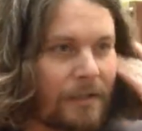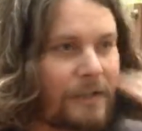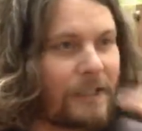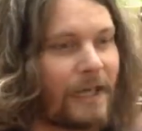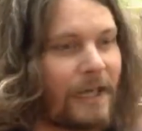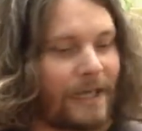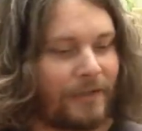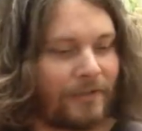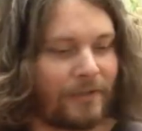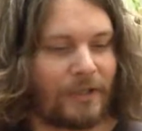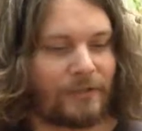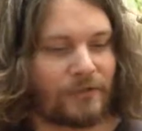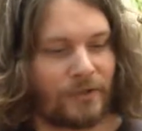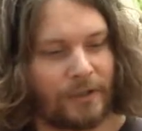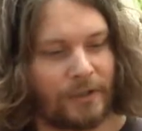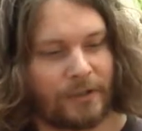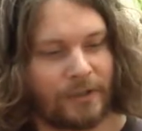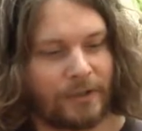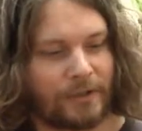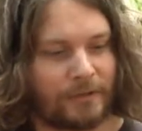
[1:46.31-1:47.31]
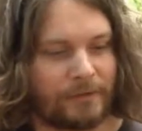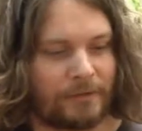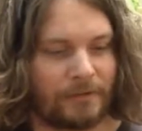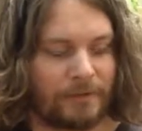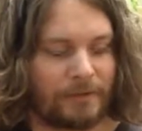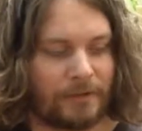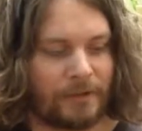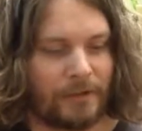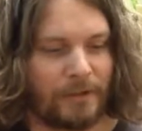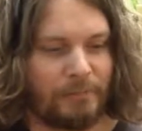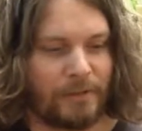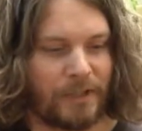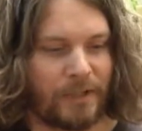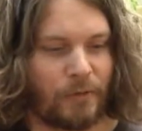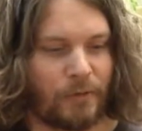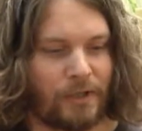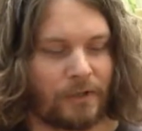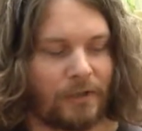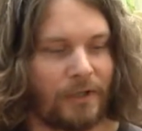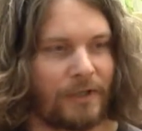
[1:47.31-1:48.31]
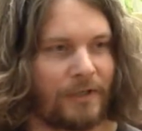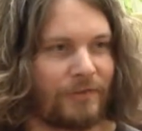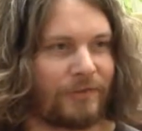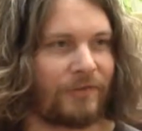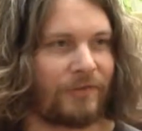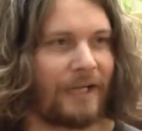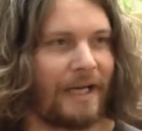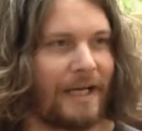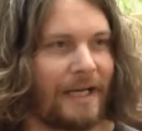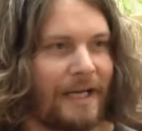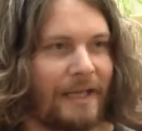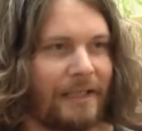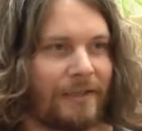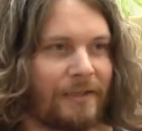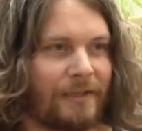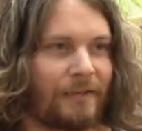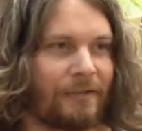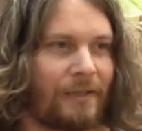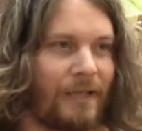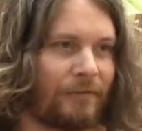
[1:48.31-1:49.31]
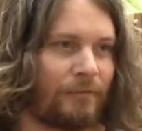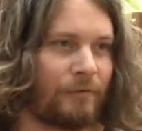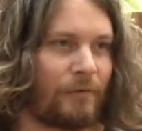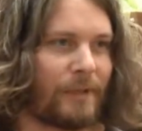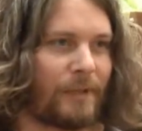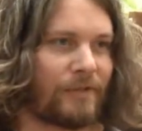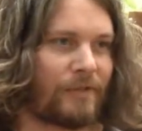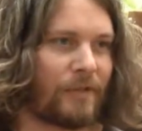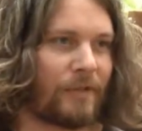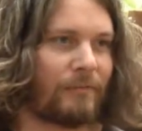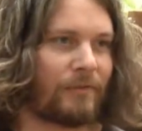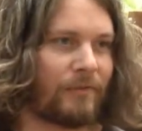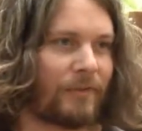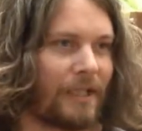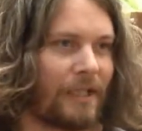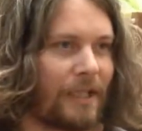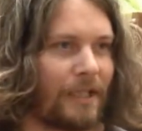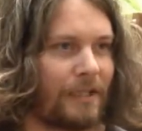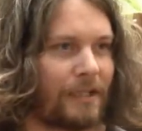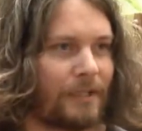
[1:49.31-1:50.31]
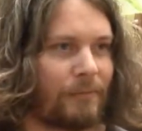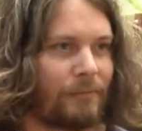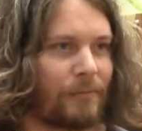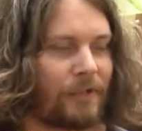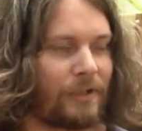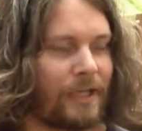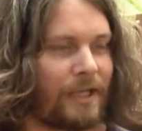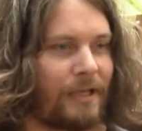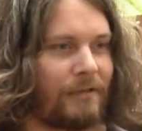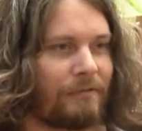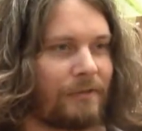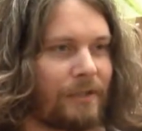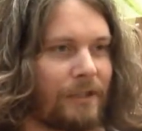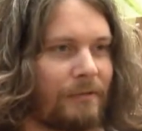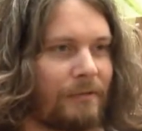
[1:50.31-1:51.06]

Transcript: guys, and I turned a big wheel on its side for my drum set, and we have